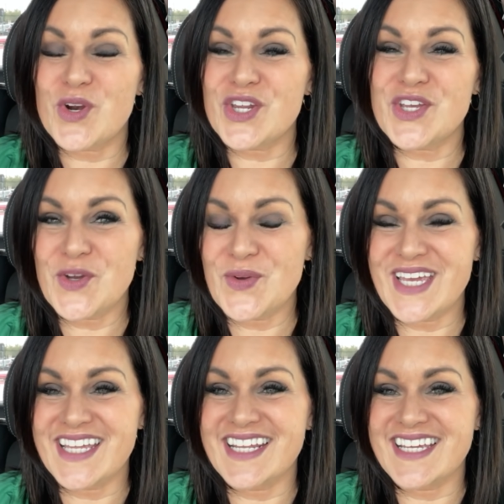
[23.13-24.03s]
We're gonna go
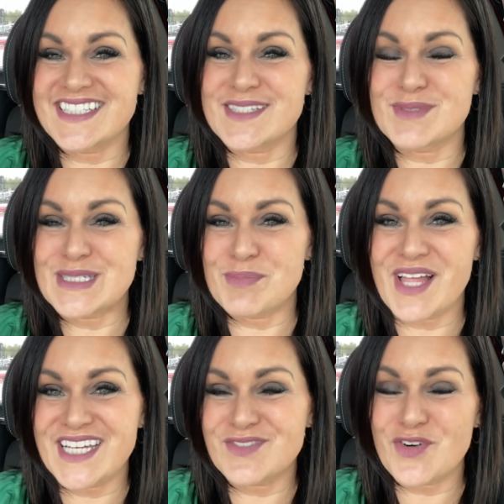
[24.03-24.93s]
in and get some
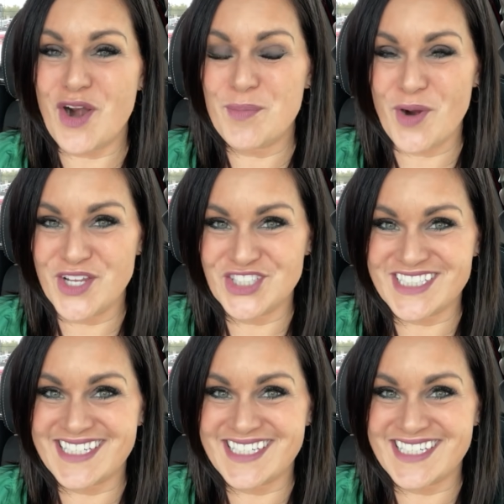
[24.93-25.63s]
supplies for our project